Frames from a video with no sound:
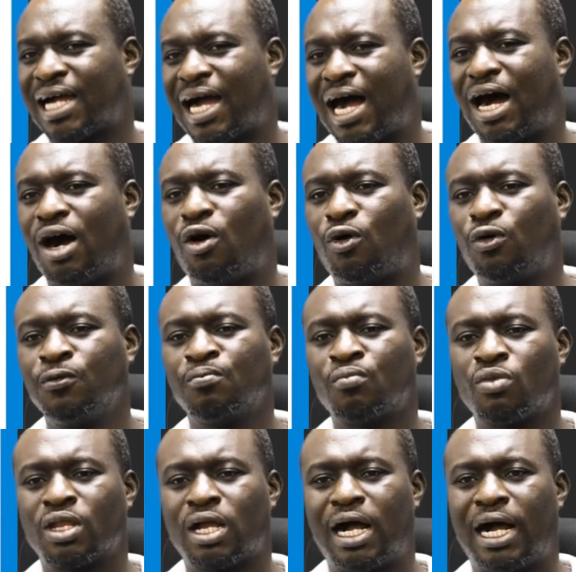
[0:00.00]
how
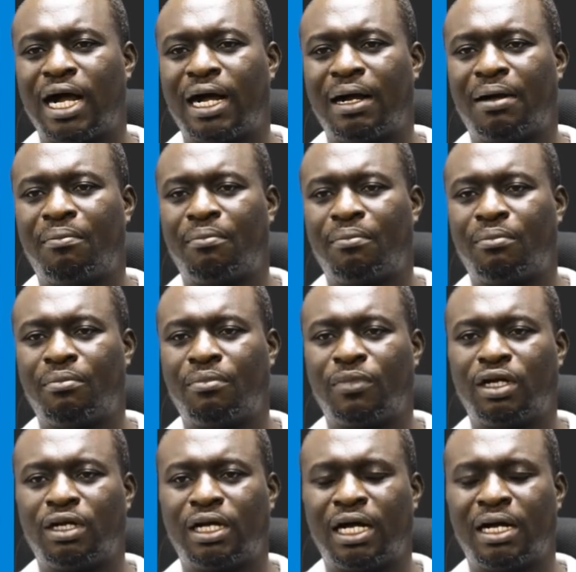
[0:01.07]
um,
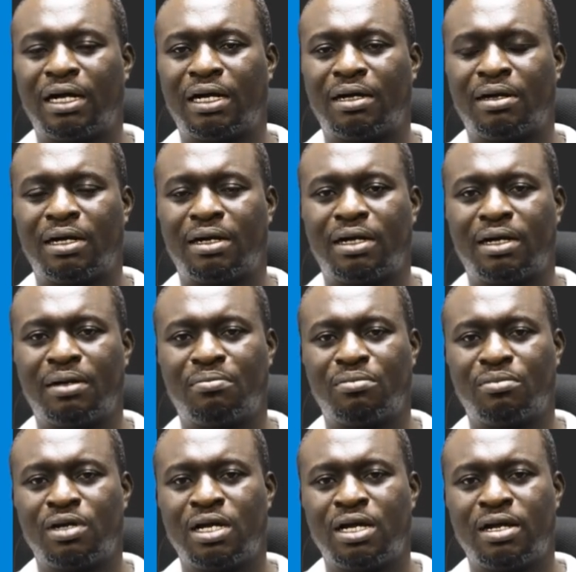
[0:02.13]
uh, uh, uh,
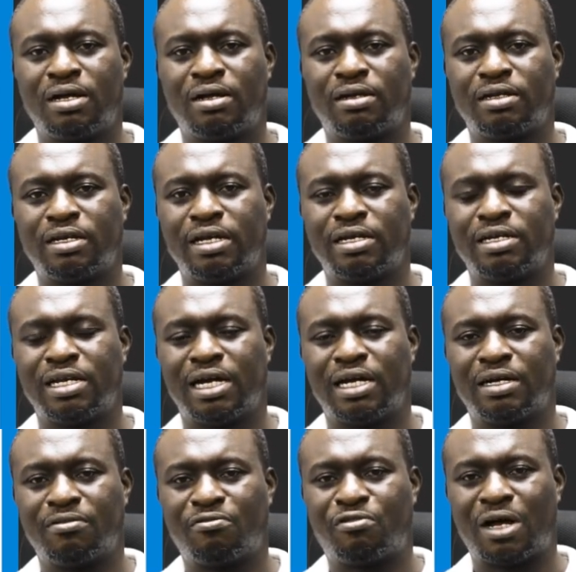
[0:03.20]
um, the,
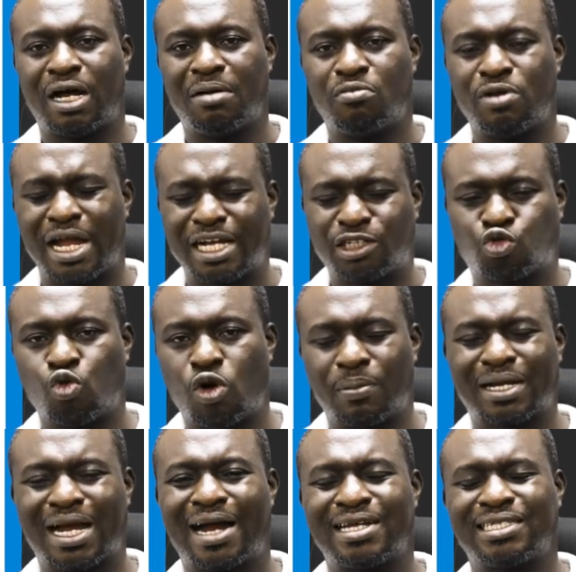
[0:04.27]
the um, earthworm
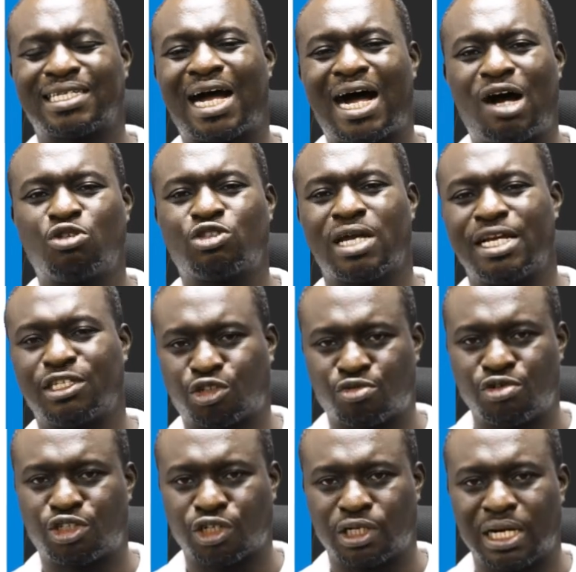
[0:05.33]
carries out
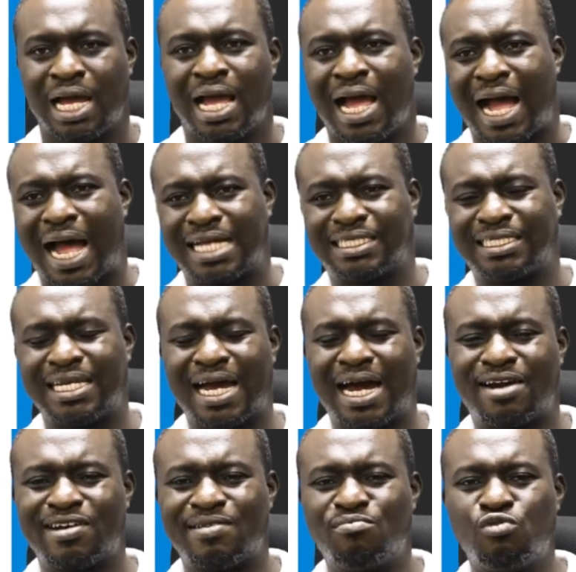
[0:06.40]
excretion. As they
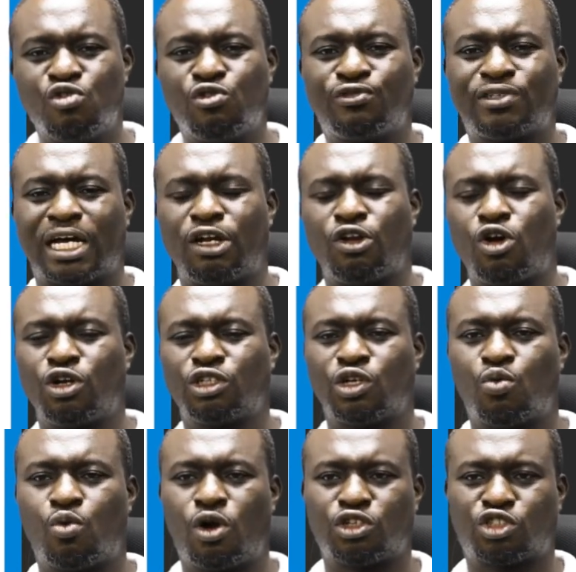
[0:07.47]
are removed along the
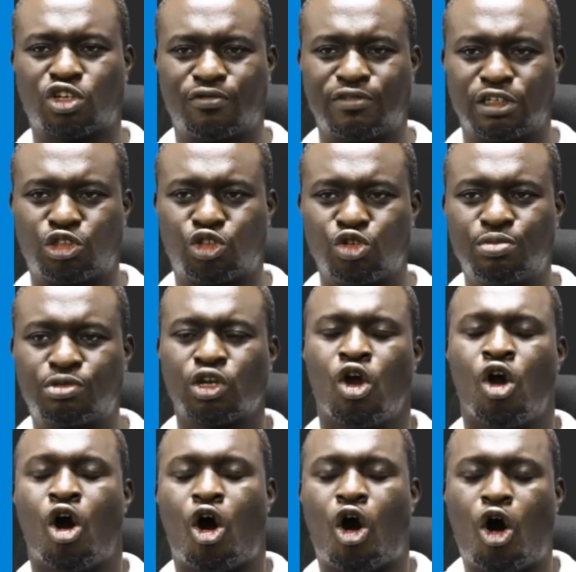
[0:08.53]
walls of the tubes,
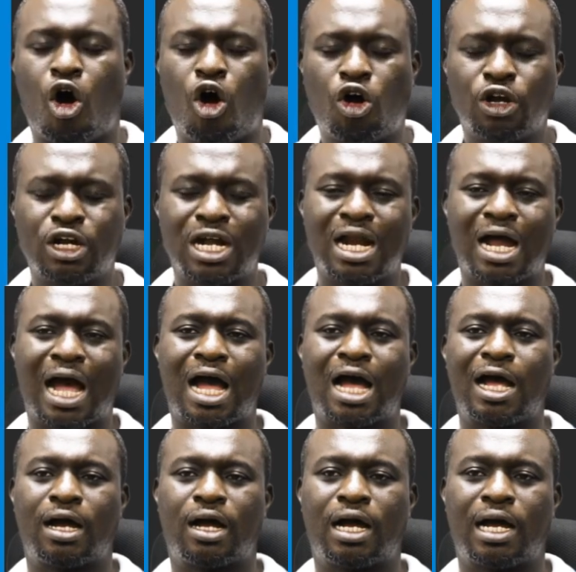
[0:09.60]

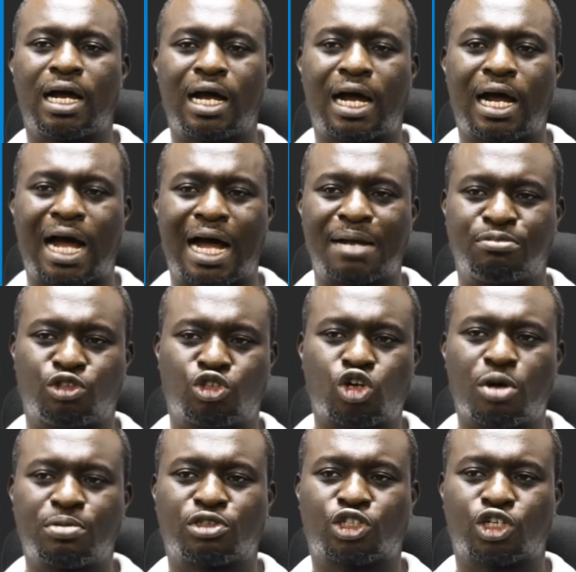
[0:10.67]

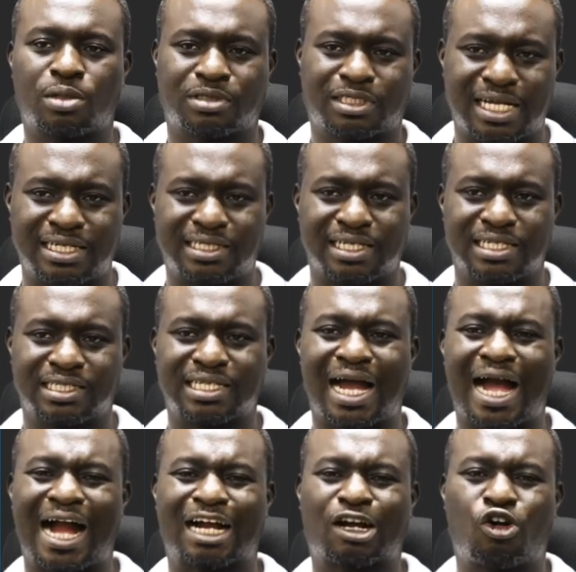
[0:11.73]
unabsorbed substances
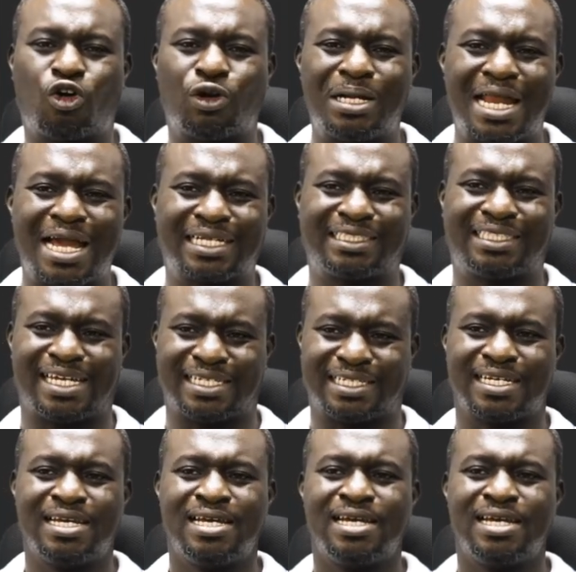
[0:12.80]
are collected